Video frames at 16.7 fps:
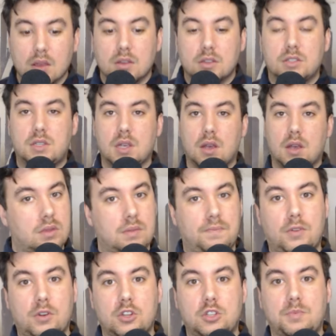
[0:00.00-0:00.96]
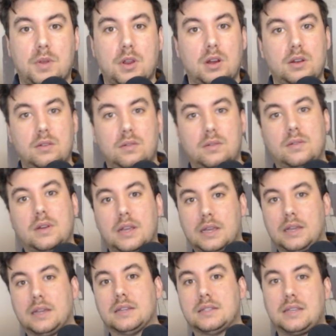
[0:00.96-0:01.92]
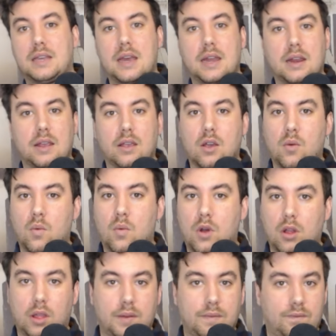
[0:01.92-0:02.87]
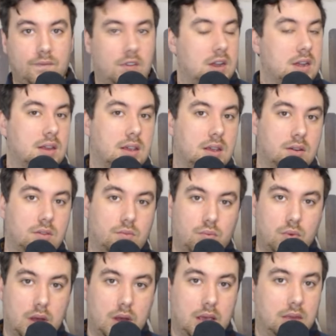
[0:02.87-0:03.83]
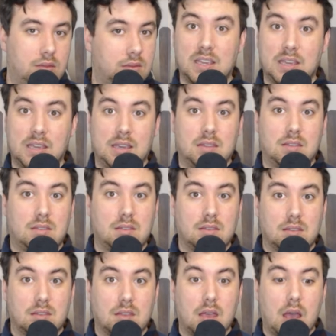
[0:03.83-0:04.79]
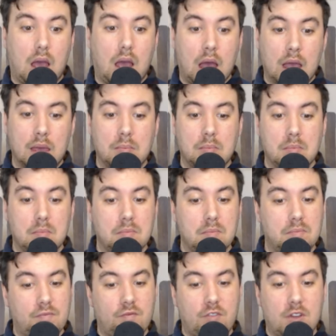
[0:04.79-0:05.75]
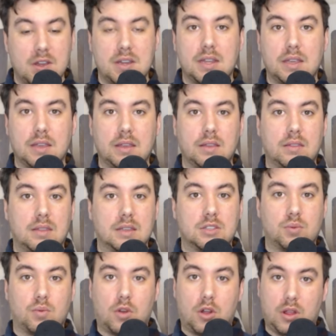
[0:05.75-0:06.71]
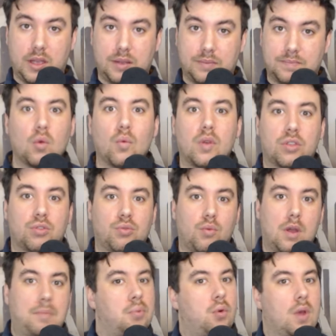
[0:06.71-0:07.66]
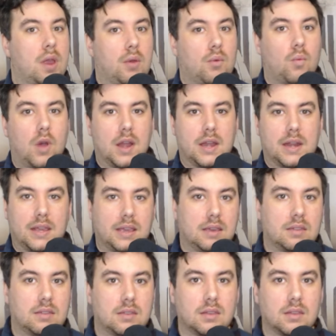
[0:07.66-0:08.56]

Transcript: So the first part is getting a wallet funded with ETH. I'm funding this wallet with 1.1 ETH.